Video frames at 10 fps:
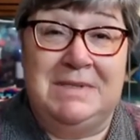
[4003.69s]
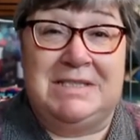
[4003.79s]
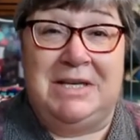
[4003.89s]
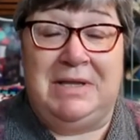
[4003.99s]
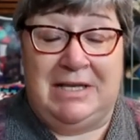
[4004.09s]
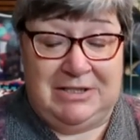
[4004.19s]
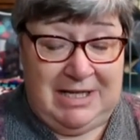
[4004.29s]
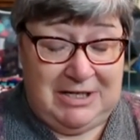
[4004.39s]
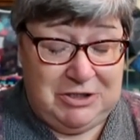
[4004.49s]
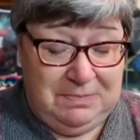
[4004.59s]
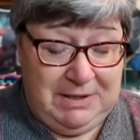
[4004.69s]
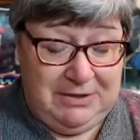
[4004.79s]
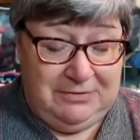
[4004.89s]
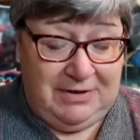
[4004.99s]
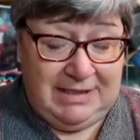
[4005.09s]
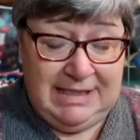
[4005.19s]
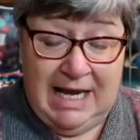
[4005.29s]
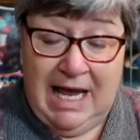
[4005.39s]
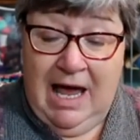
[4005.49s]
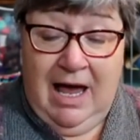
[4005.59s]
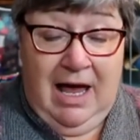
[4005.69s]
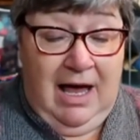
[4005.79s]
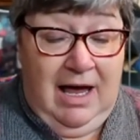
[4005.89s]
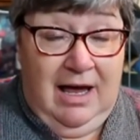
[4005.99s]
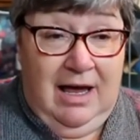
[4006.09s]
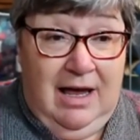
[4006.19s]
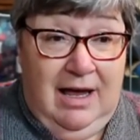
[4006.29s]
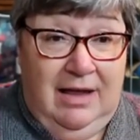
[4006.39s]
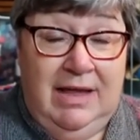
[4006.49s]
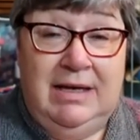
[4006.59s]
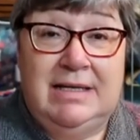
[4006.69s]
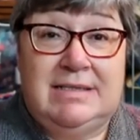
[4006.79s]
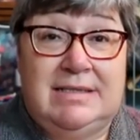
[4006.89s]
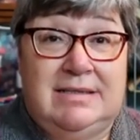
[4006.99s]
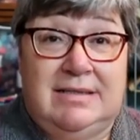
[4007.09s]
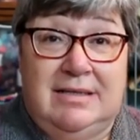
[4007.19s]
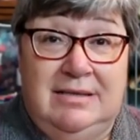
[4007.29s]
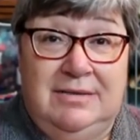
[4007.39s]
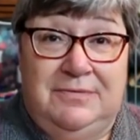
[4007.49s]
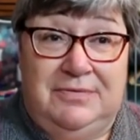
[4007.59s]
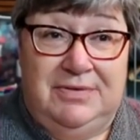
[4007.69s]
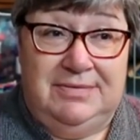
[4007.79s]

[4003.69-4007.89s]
so that, that should be good fun. And then it's kind of